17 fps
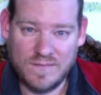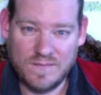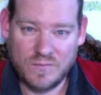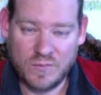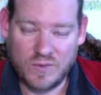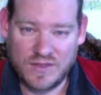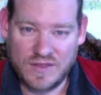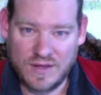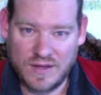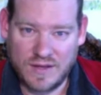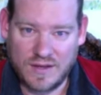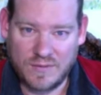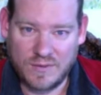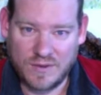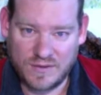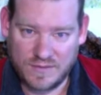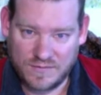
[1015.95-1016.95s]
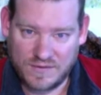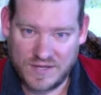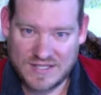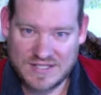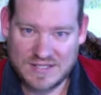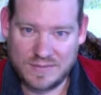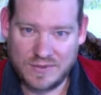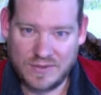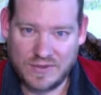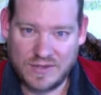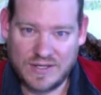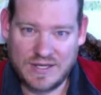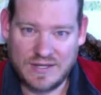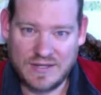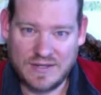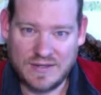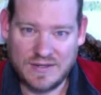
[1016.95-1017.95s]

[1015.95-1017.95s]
with the, with the flexibility